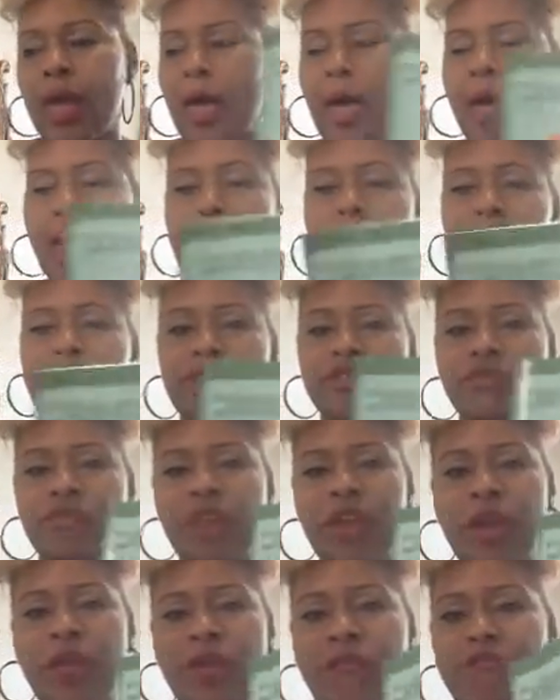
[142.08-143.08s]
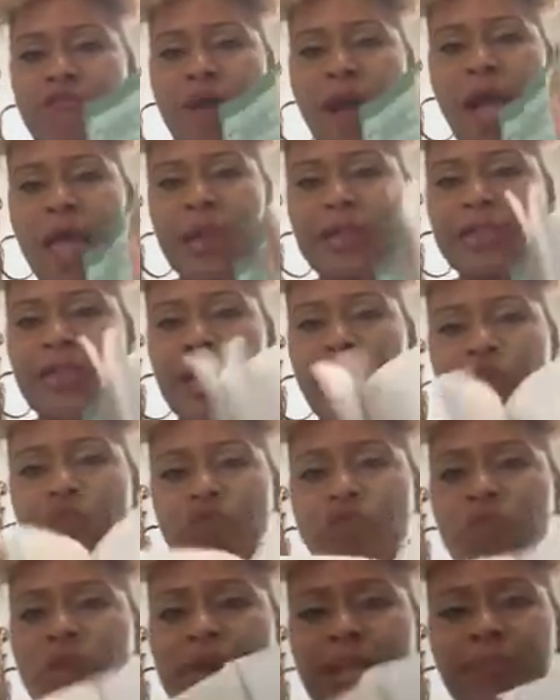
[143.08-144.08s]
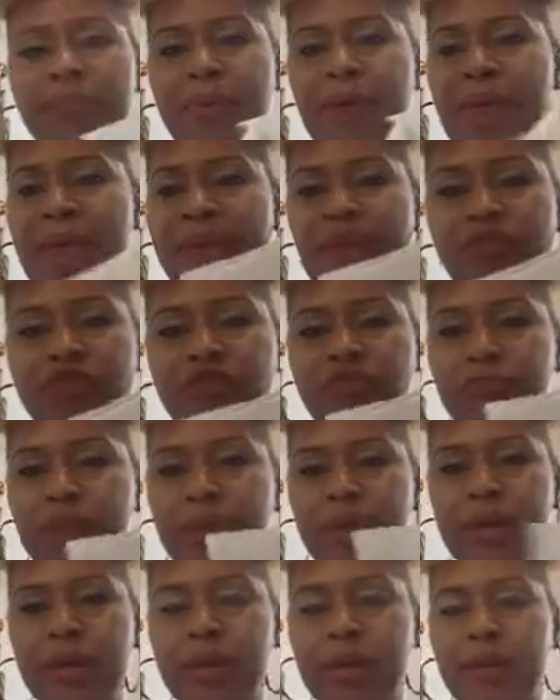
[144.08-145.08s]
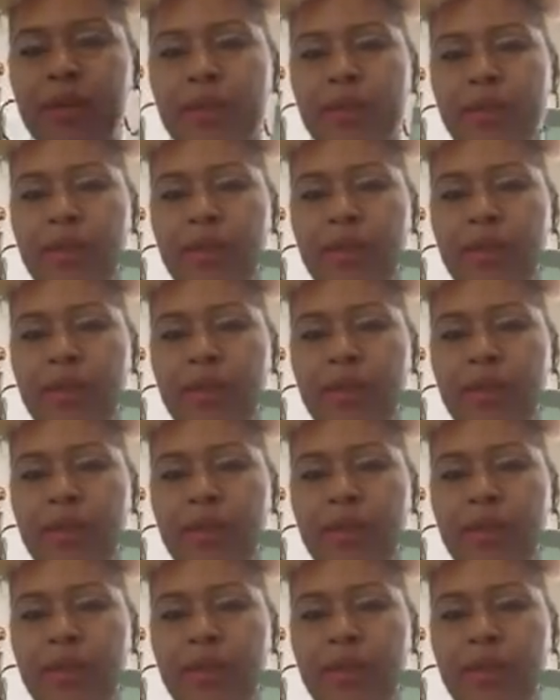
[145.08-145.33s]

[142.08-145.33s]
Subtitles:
But it's very fine. It's like a 20-page book,